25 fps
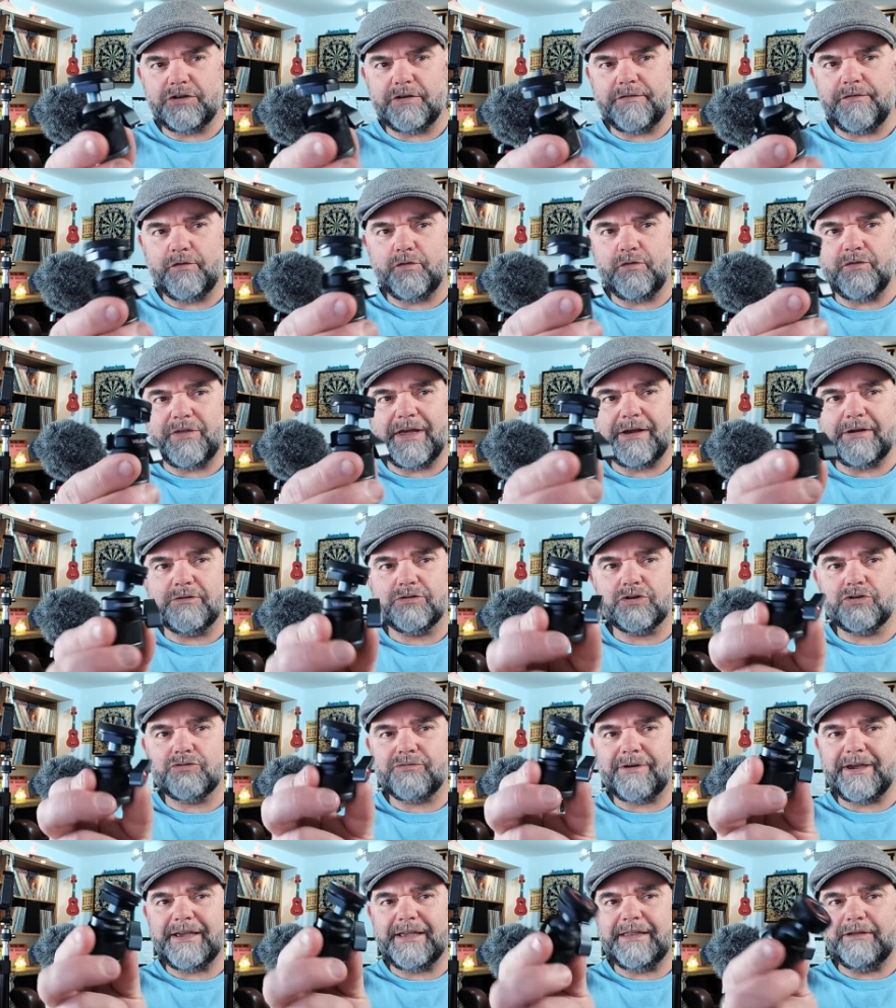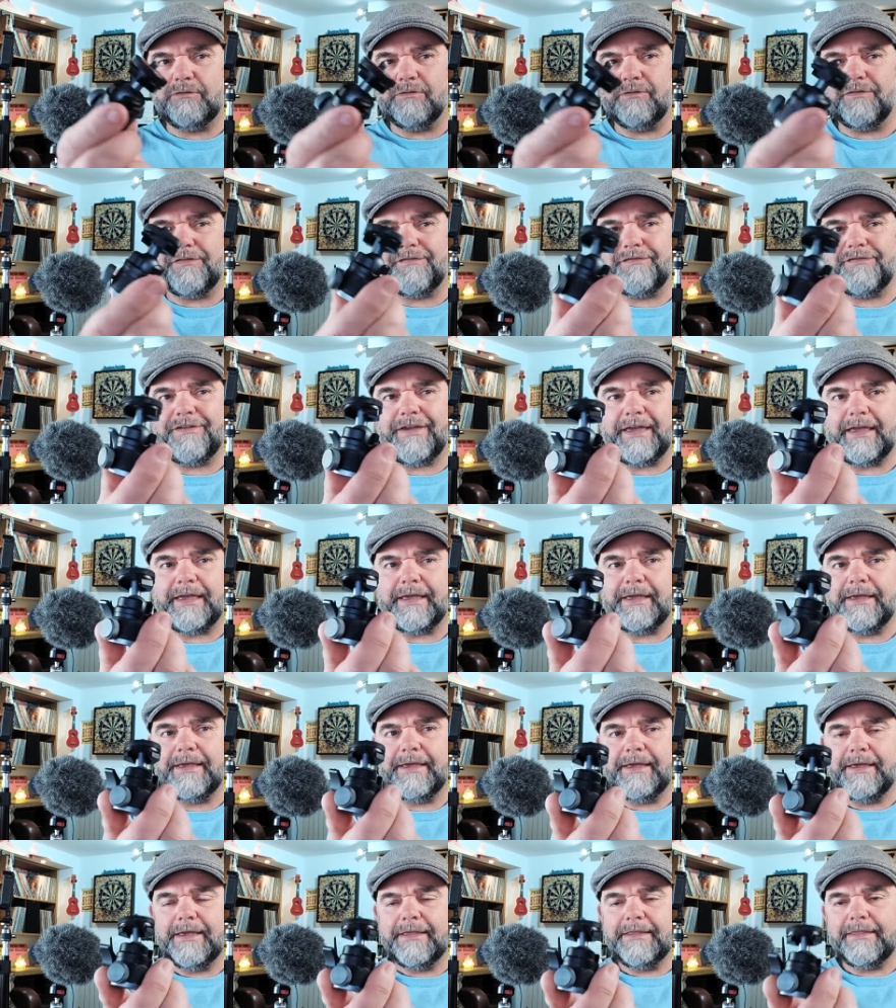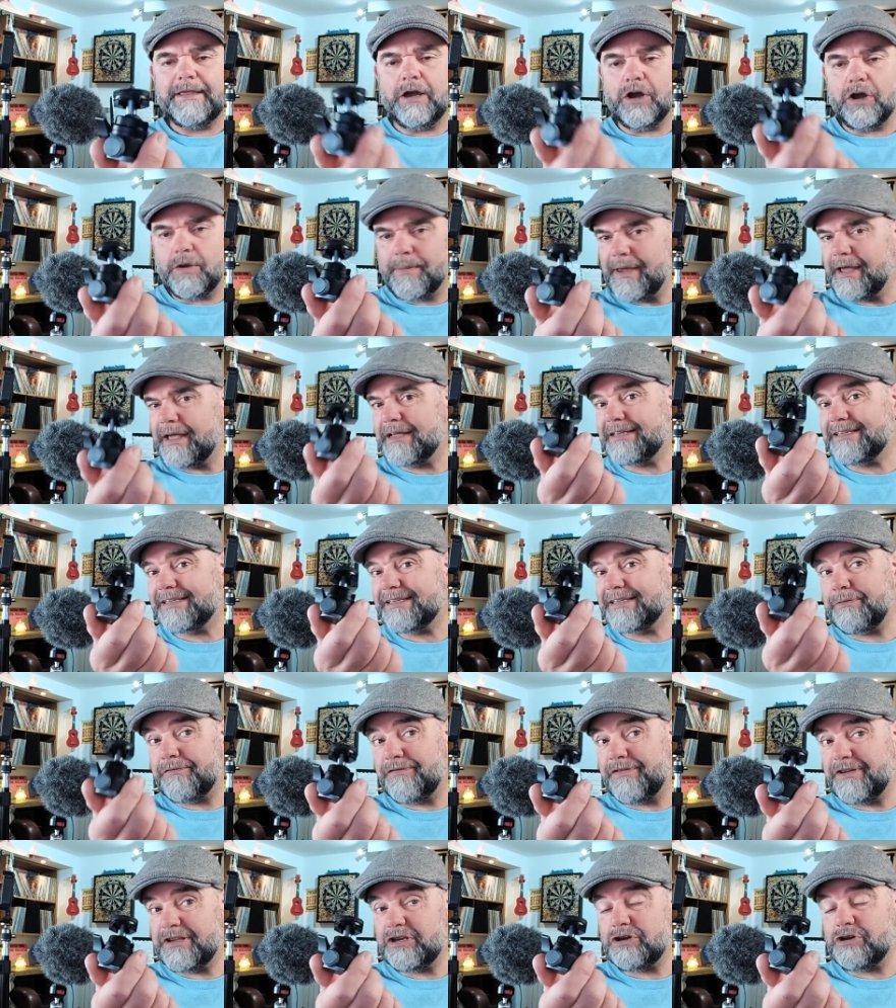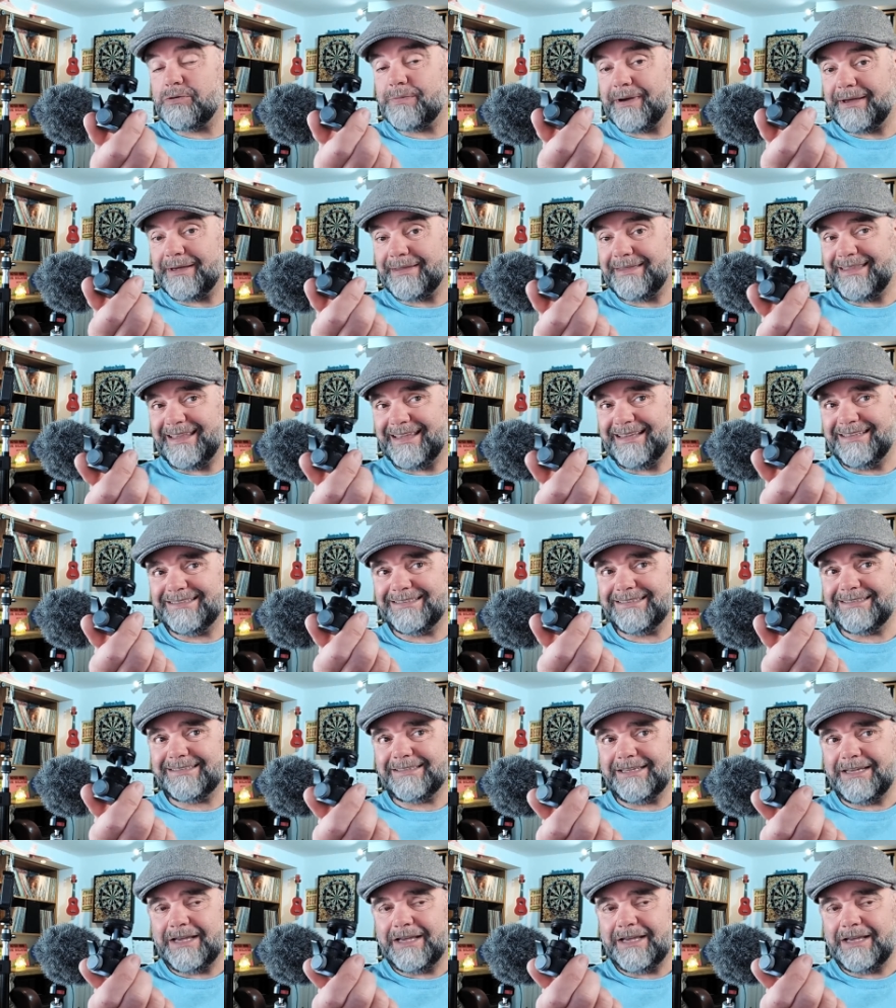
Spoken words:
I thought that was a great little thing. Now I'm going to make a separate video about this